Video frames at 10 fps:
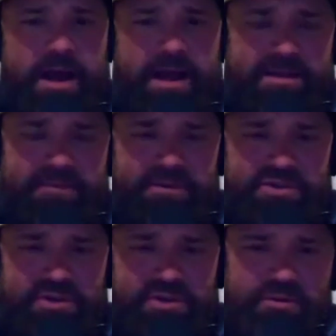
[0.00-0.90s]
I got different
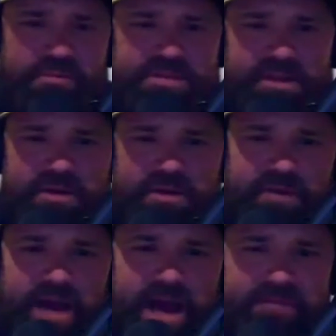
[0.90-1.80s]
choke tubes here,
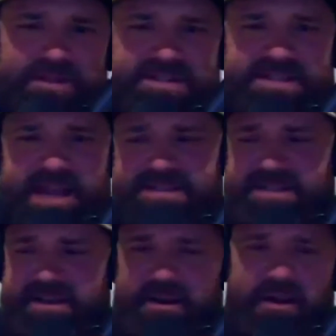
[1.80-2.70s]
different high vis
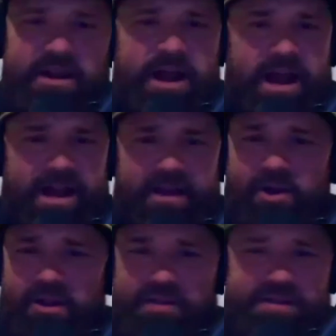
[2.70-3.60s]
sights here. I got
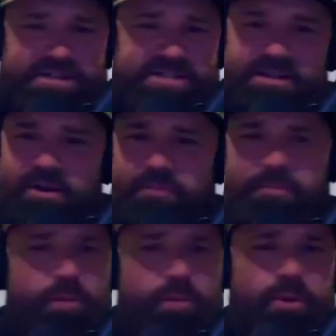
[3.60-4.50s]
all of this,
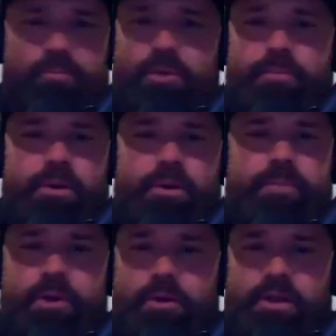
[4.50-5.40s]
boom, boom, boom, boom,
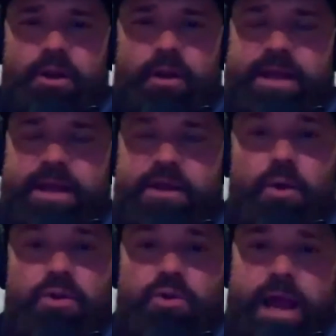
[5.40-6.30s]
boom, and I can
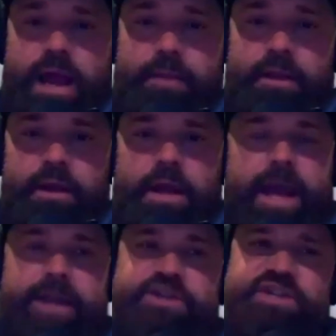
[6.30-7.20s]
go and grab it.
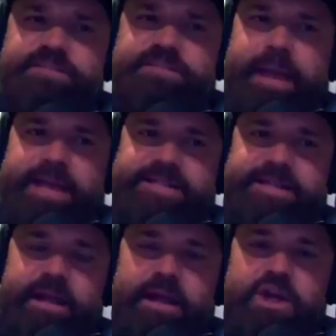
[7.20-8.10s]
And it just makes
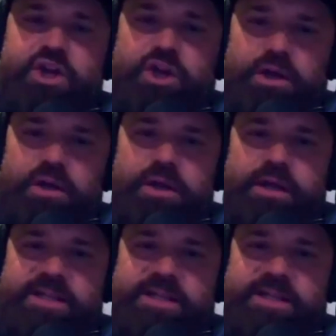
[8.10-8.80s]
it a good